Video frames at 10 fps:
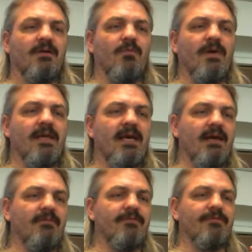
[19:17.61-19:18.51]
we
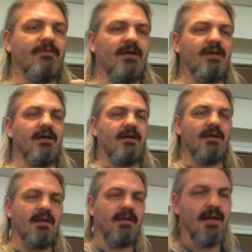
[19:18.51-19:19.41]
have
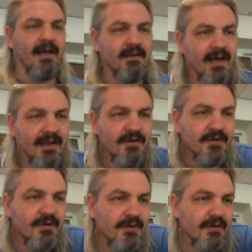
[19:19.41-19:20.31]

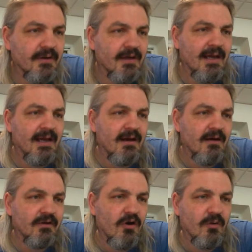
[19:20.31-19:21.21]
under
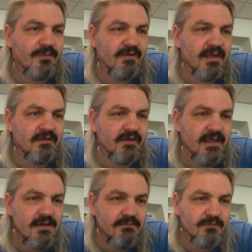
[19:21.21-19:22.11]
our cop
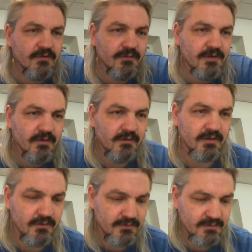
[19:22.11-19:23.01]
CSE, so if you
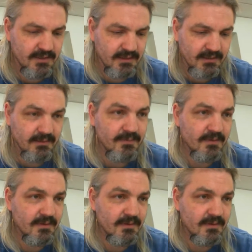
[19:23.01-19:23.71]
go to GitHub,